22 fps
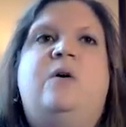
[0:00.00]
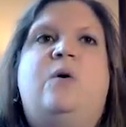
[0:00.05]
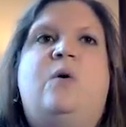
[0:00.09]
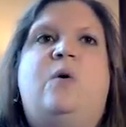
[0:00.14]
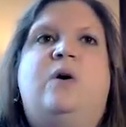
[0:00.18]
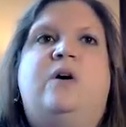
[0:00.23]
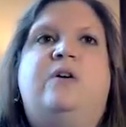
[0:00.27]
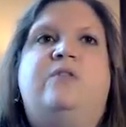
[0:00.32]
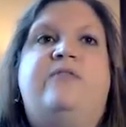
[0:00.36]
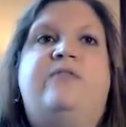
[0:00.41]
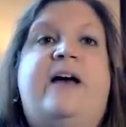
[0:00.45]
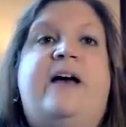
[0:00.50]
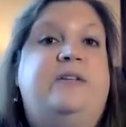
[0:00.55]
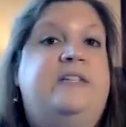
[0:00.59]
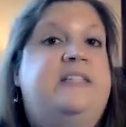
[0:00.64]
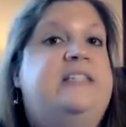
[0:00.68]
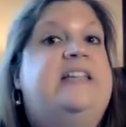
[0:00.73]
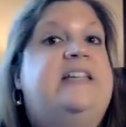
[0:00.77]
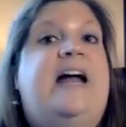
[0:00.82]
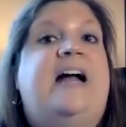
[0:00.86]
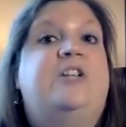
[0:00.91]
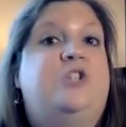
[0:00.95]
or found a
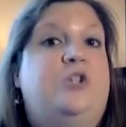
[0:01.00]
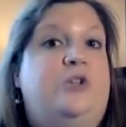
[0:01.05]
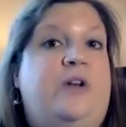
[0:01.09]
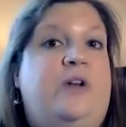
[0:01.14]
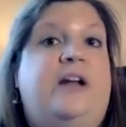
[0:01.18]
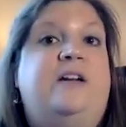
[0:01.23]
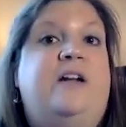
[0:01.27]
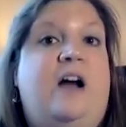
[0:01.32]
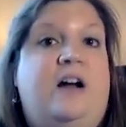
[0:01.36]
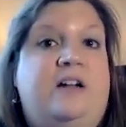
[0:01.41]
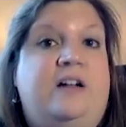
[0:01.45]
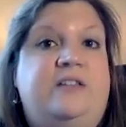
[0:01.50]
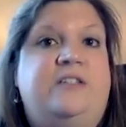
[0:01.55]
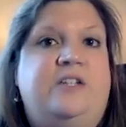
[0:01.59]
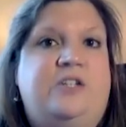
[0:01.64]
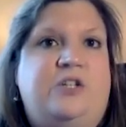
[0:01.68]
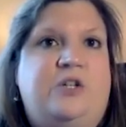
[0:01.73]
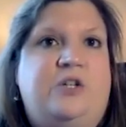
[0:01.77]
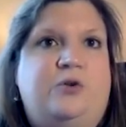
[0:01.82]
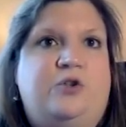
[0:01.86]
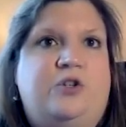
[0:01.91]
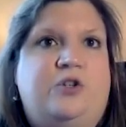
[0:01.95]
statute
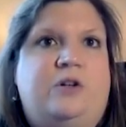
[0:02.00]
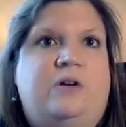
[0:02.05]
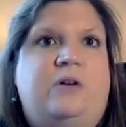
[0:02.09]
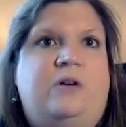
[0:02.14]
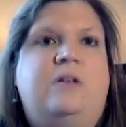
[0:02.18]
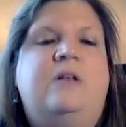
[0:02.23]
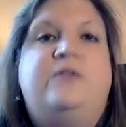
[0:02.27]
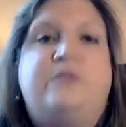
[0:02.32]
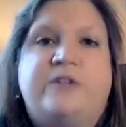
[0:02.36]
unconstitutional.